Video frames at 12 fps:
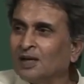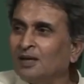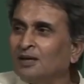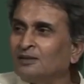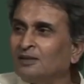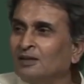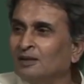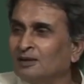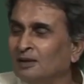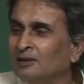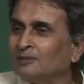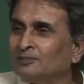Unless and
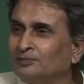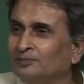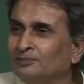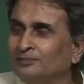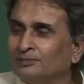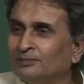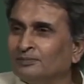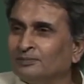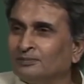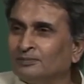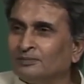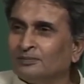until
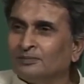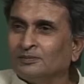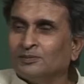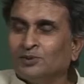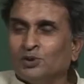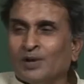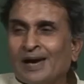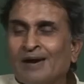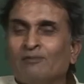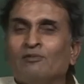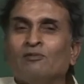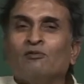you
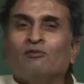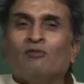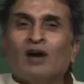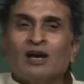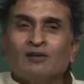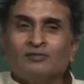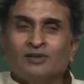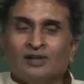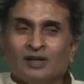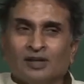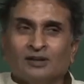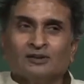have one of
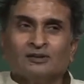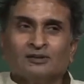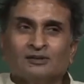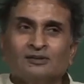the ring